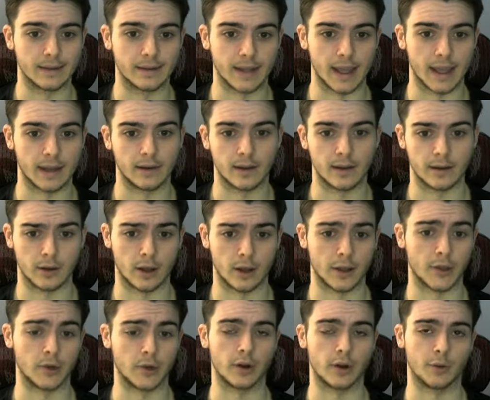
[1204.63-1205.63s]
can't knock
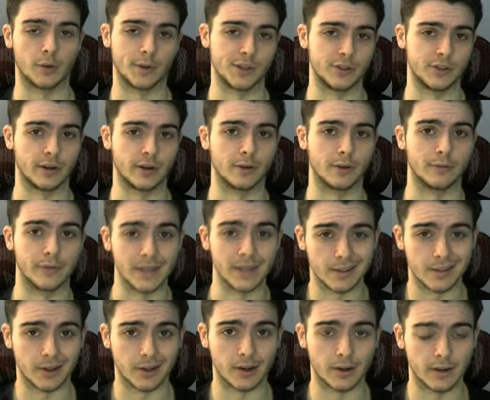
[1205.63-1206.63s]
out our Regidrago
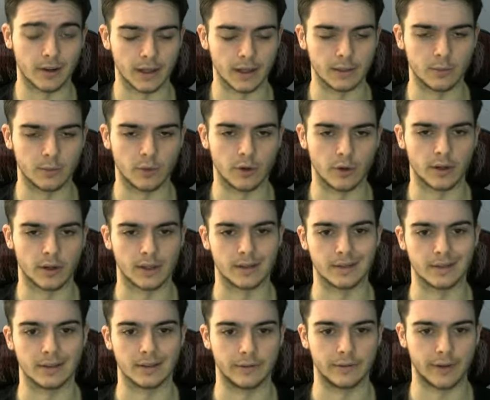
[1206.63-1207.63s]
VSTAR anymore
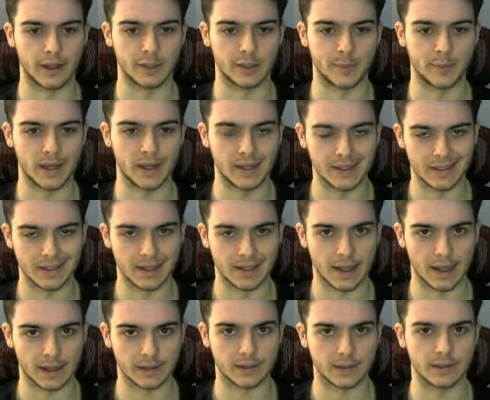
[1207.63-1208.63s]
because the Defiance Band isn't
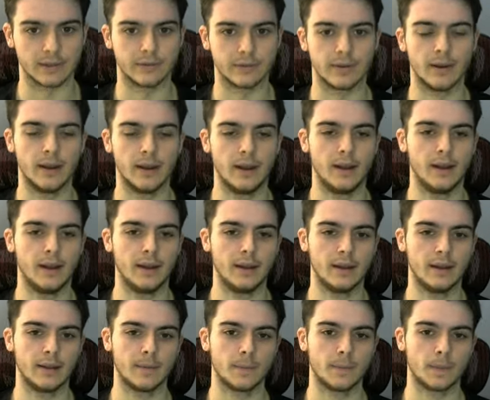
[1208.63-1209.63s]
active.
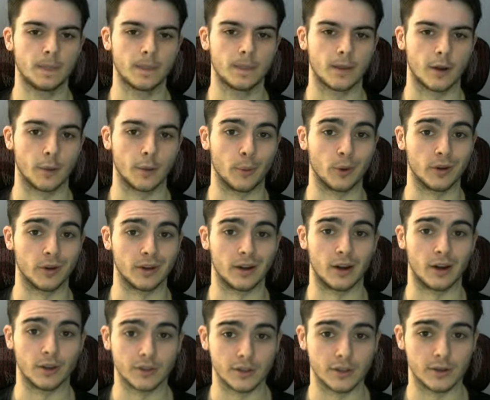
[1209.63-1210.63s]
Our opponent
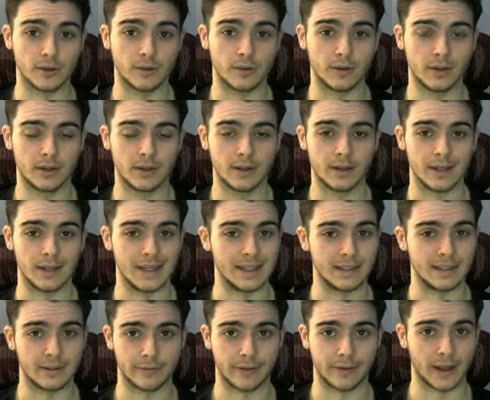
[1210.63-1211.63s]
also
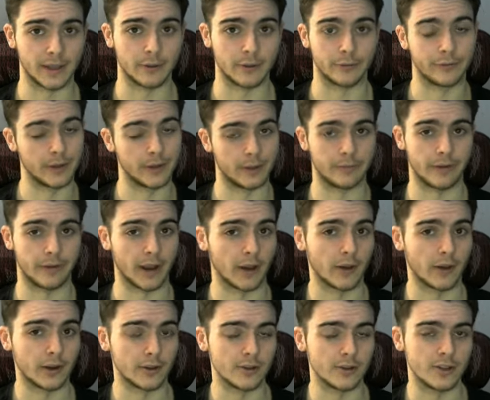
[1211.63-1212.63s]
needs to find their 5th Fire
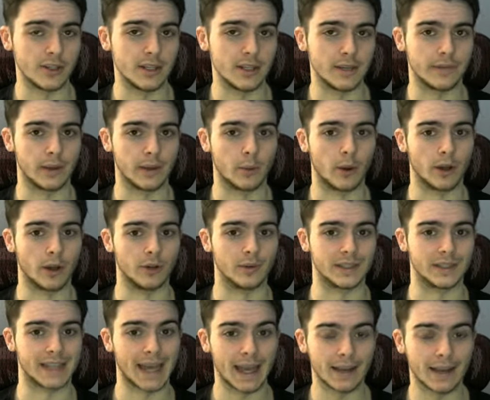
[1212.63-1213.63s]
Energy if they want to
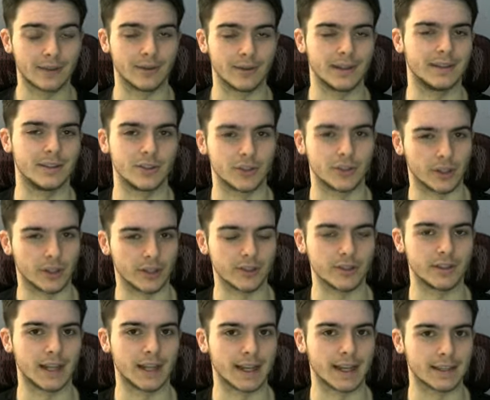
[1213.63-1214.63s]
attack, right? These
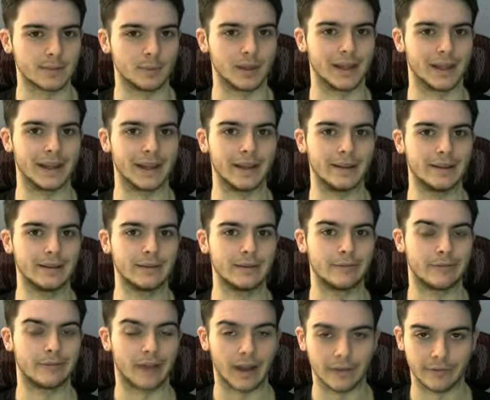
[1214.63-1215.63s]
Charizard decks play
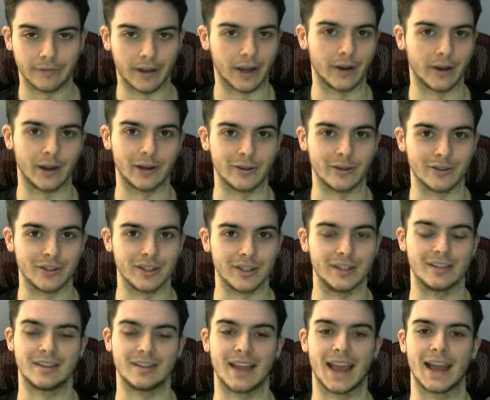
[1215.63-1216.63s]
5 Fire
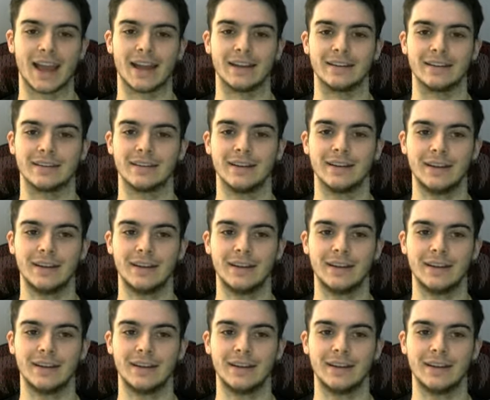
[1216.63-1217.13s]
Energies and,